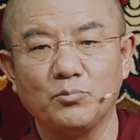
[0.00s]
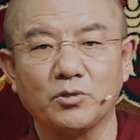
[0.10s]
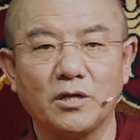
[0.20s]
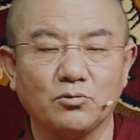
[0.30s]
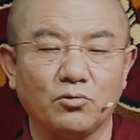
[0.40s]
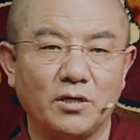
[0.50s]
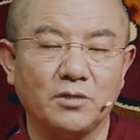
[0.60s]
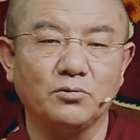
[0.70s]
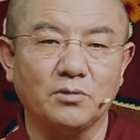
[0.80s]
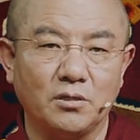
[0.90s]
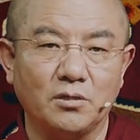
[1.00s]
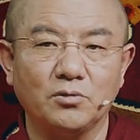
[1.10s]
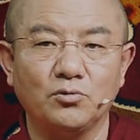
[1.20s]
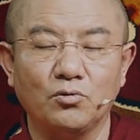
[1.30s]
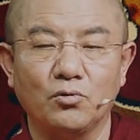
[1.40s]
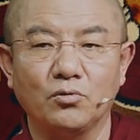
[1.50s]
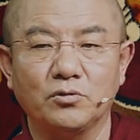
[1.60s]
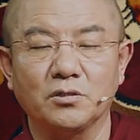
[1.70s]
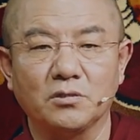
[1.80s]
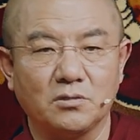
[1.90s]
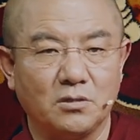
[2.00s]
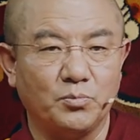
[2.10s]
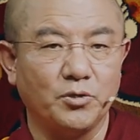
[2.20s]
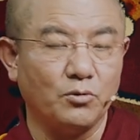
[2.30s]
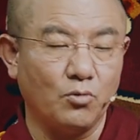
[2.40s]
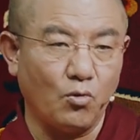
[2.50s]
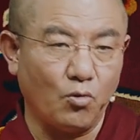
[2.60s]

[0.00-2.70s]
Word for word: the uh, in the tantras